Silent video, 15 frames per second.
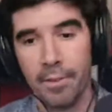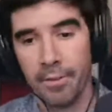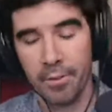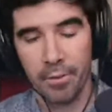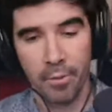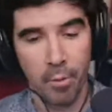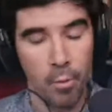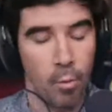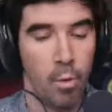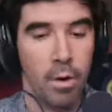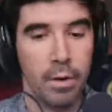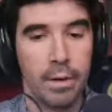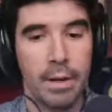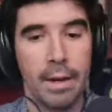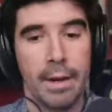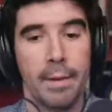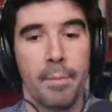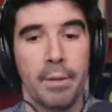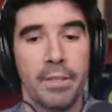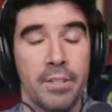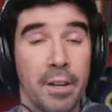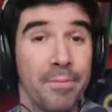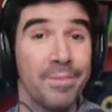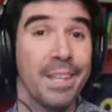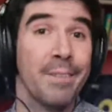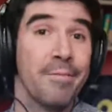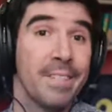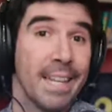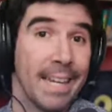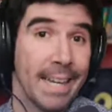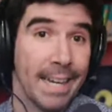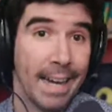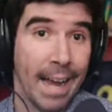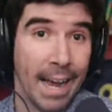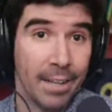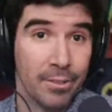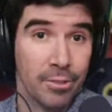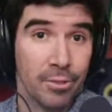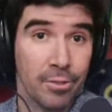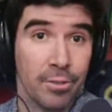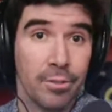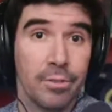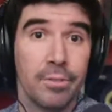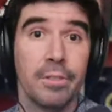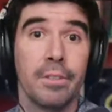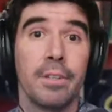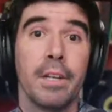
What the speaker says: They're working, but sometimes they need answers.